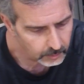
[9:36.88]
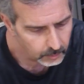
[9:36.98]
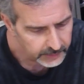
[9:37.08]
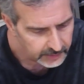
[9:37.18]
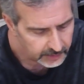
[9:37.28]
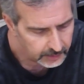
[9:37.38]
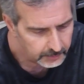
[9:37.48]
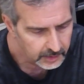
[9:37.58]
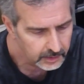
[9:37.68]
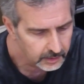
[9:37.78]
We
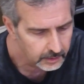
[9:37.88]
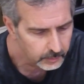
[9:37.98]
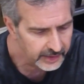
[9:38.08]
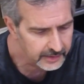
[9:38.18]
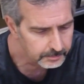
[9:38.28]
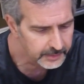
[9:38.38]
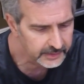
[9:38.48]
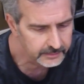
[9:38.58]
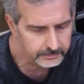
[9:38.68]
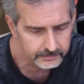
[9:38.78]
had a
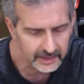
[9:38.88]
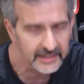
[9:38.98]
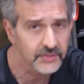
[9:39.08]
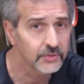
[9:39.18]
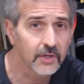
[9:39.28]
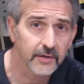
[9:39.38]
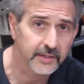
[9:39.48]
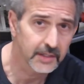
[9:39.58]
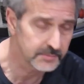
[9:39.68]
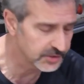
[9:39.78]
big, I guess you'd call
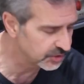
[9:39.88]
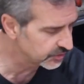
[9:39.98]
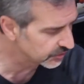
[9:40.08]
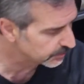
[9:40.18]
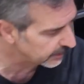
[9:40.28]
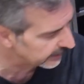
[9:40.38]
it a come to Jesus